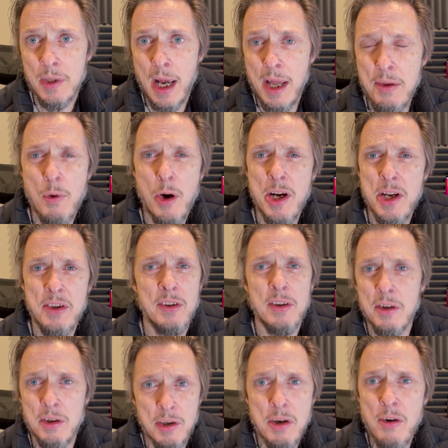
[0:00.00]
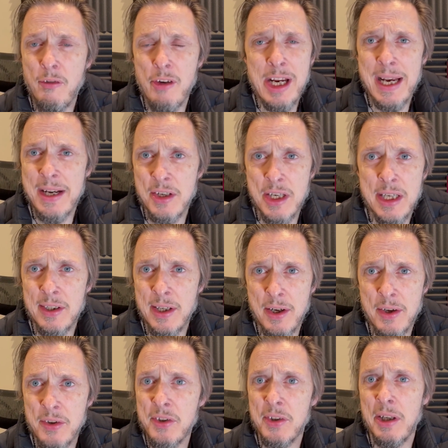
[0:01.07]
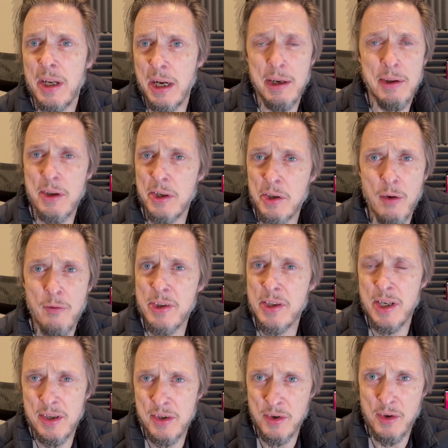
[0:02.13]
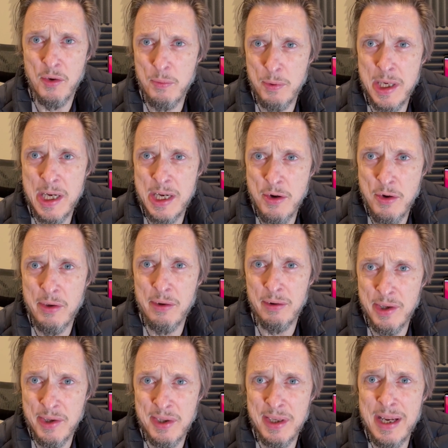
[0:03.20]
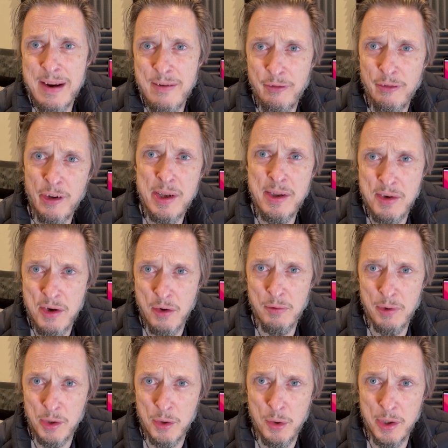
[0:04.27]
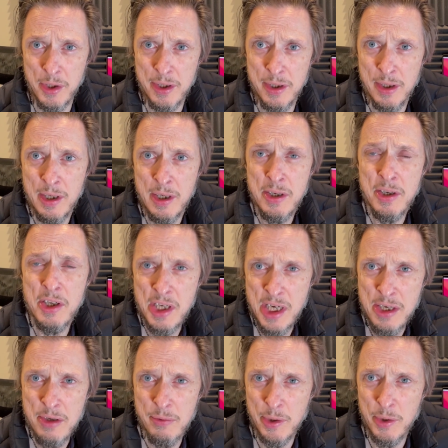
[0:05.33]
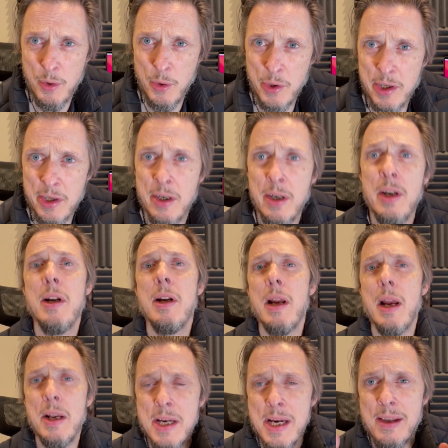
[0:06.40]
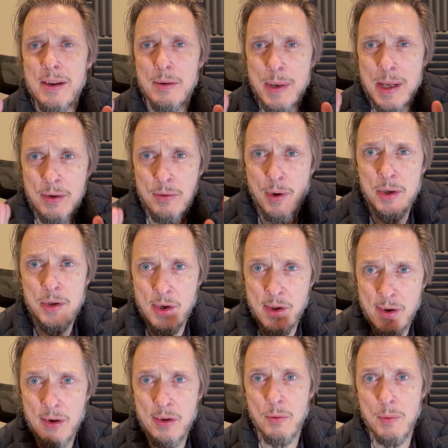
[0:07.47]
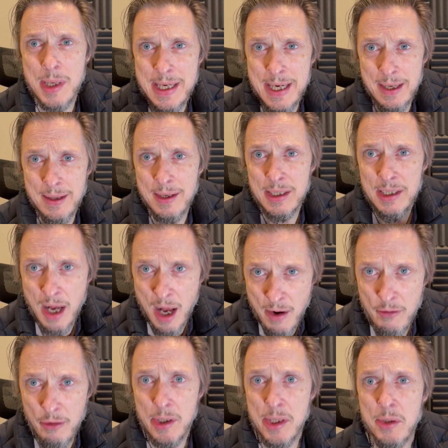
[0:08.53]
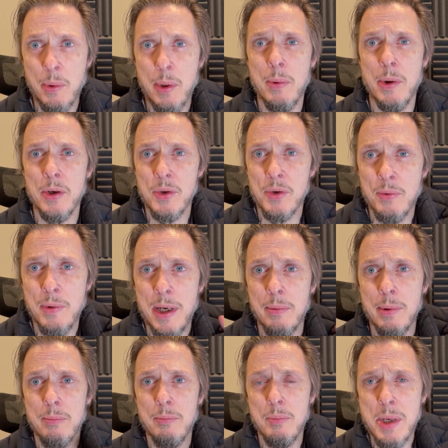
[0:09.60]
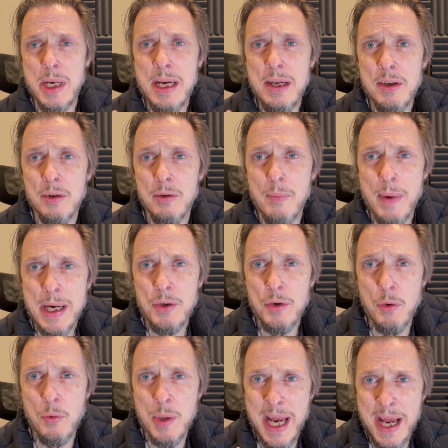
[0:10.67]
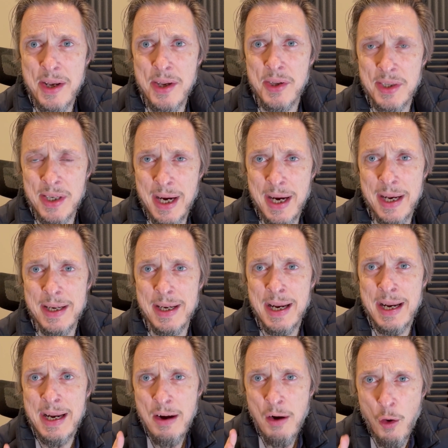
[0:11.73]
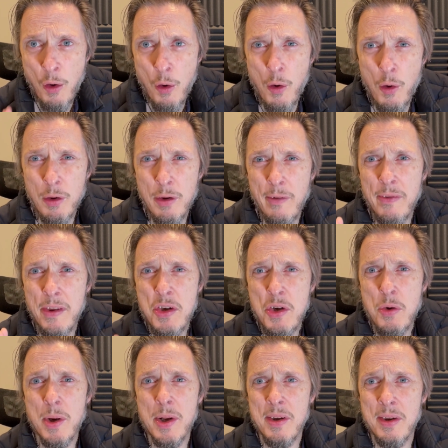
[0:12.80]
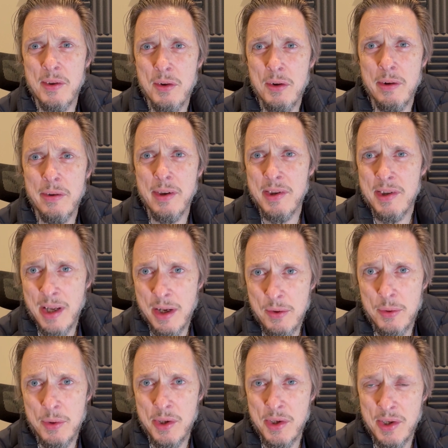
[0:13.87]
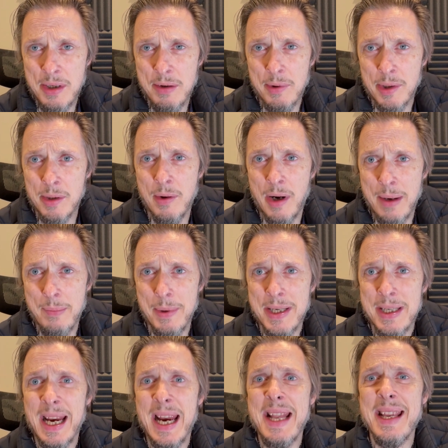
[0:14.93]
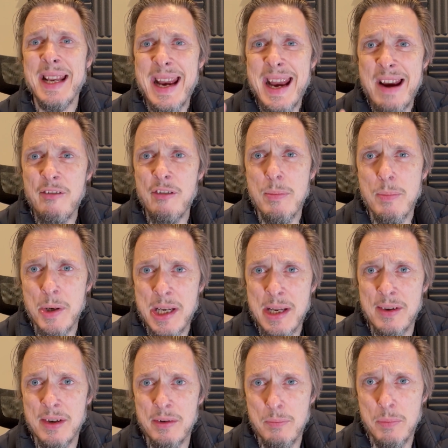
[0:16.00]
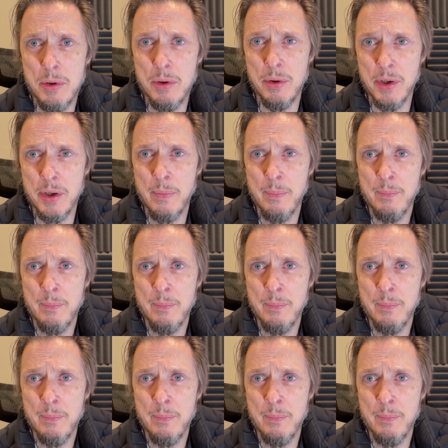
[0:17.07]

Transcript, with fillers: Otherwise, you forget details. The conversation is pretty useless if it's not recorded. You need to record it. It needs to be structured so that we get the coverage we want as well. We need to make sure we understand all of the nuances, all the subtleties in a requirement, and that everybody's on board.